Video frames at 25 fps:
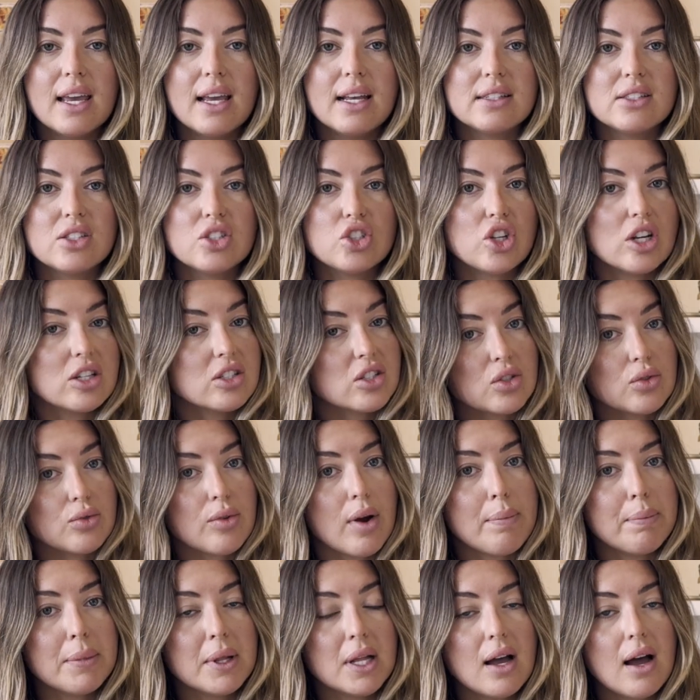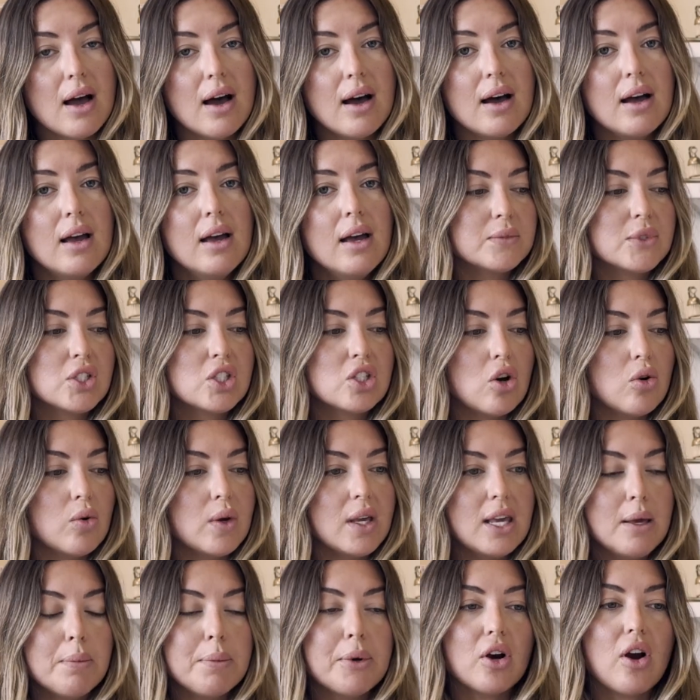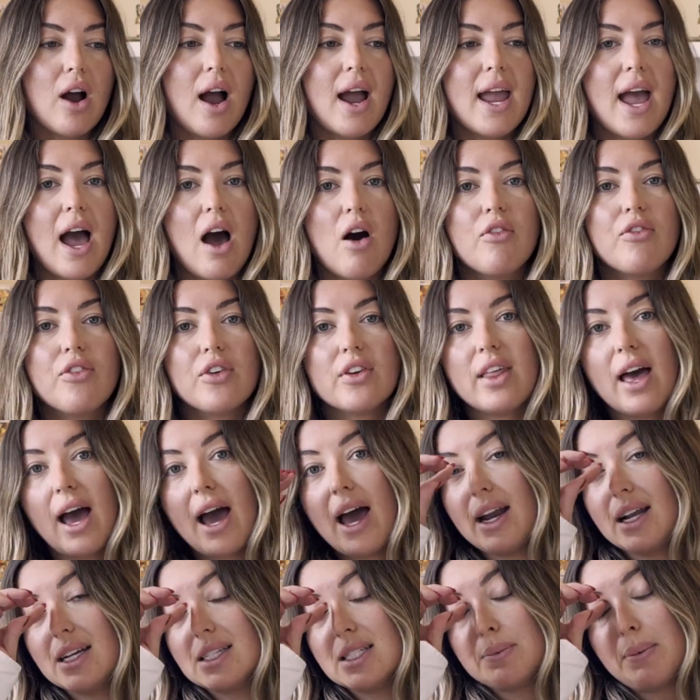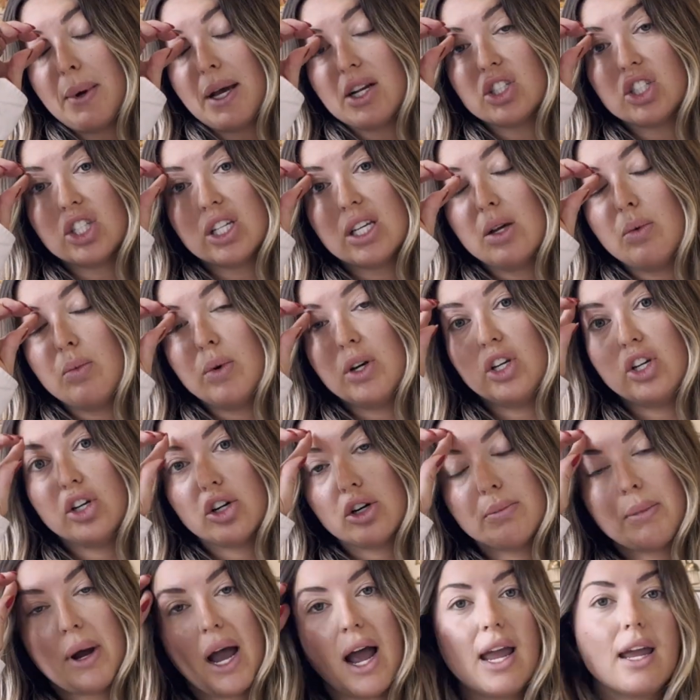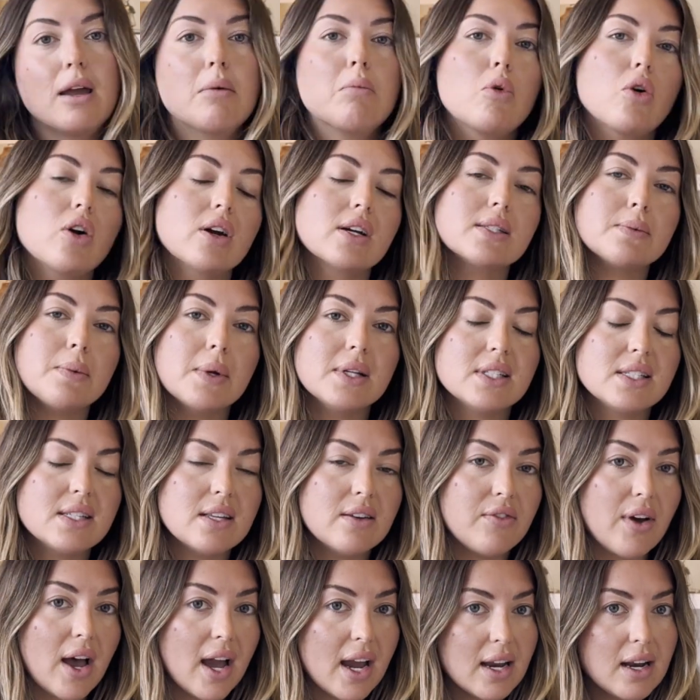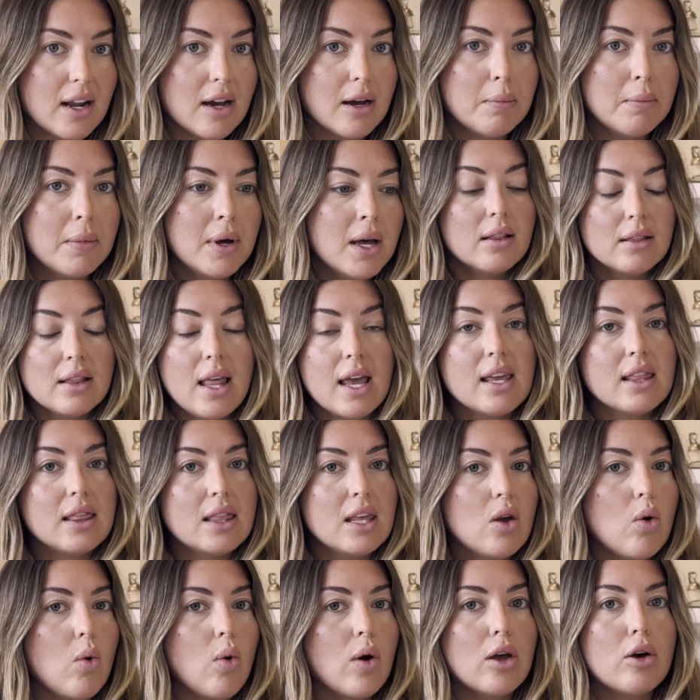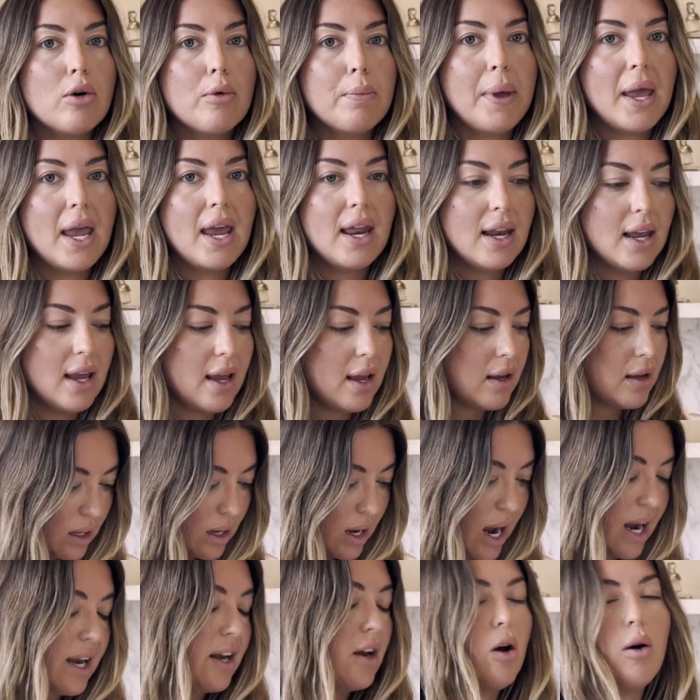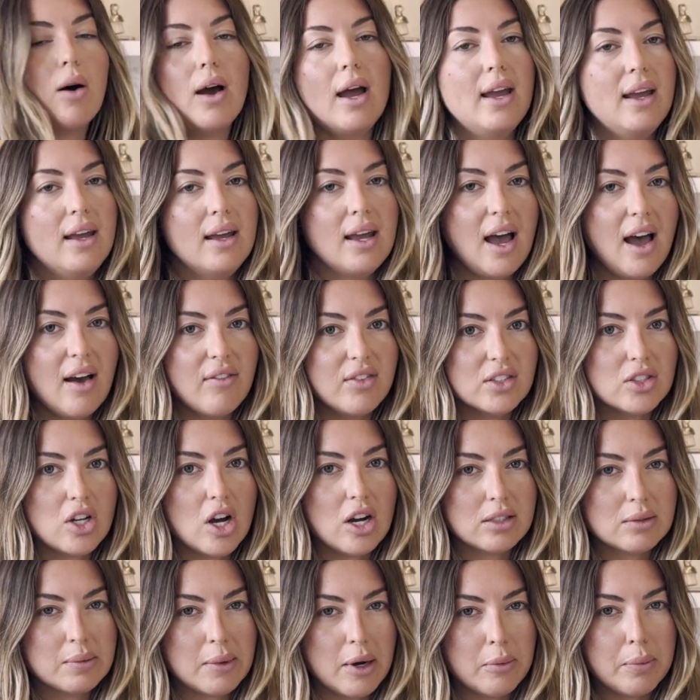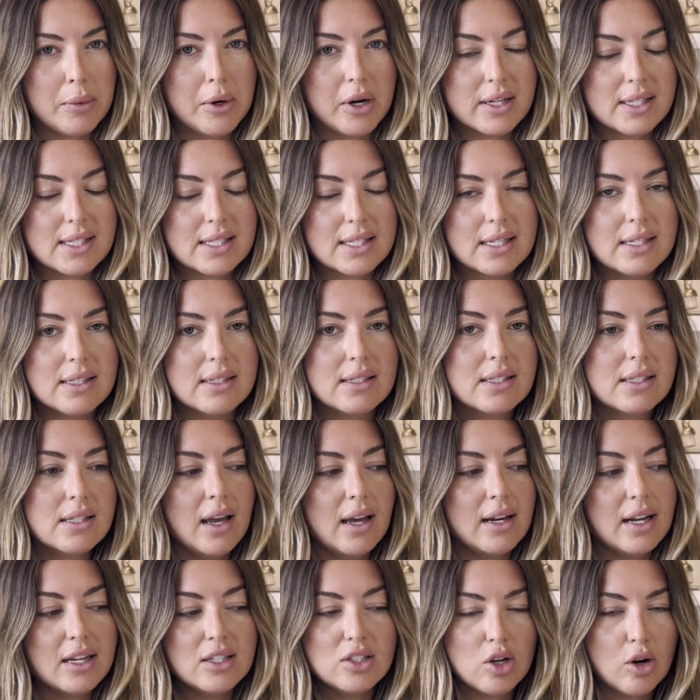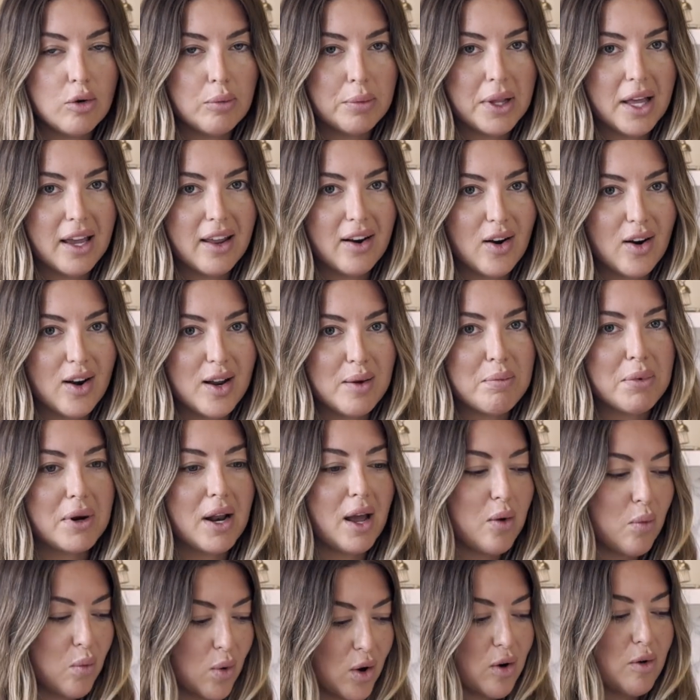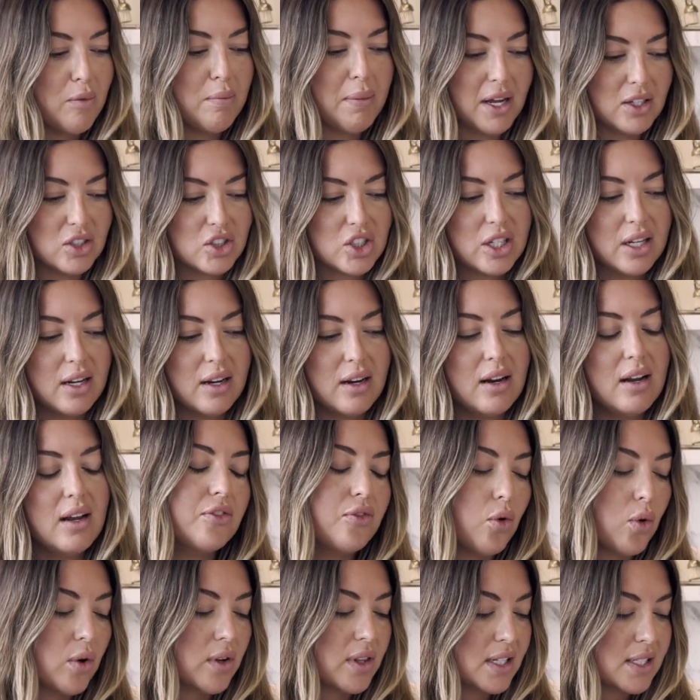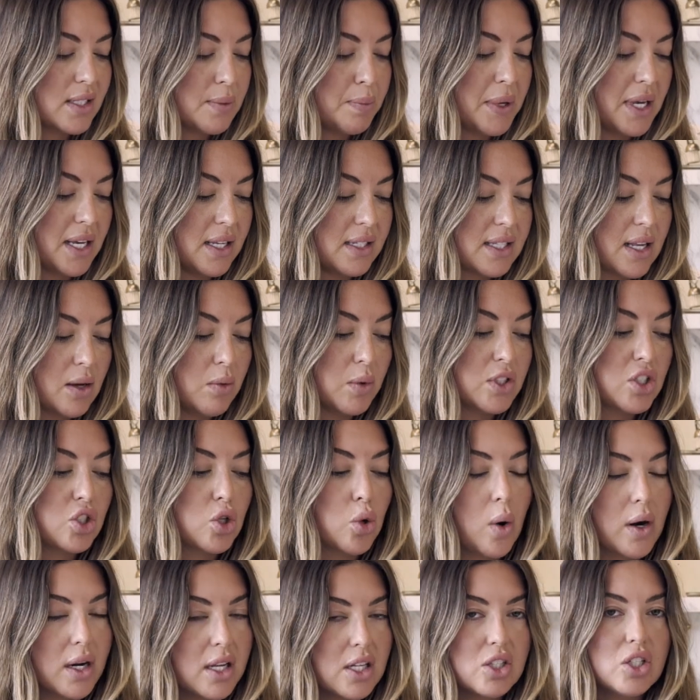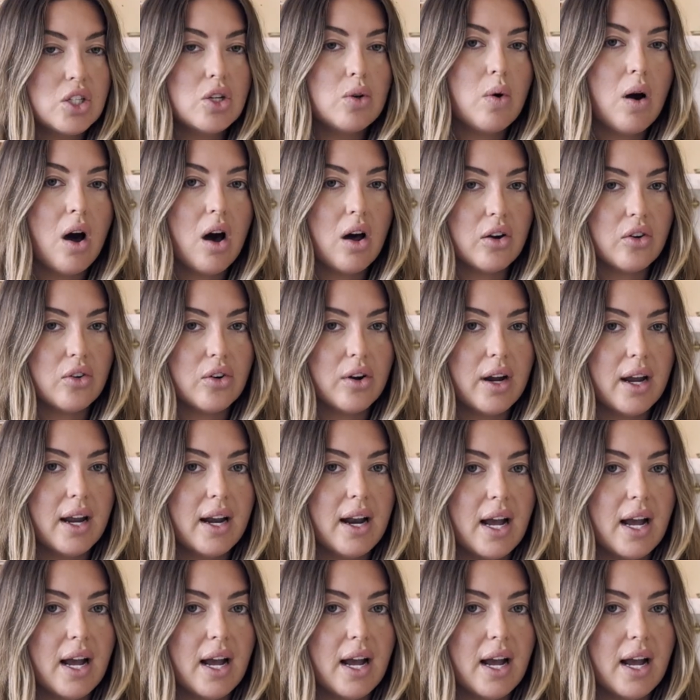It's just a replica. So keep your eye out for that, especially when you're buying a more expensive item like the oil painting. I know I haven't talked about prices and I don't plan on it, but I will mention for this piece, it was 2,200.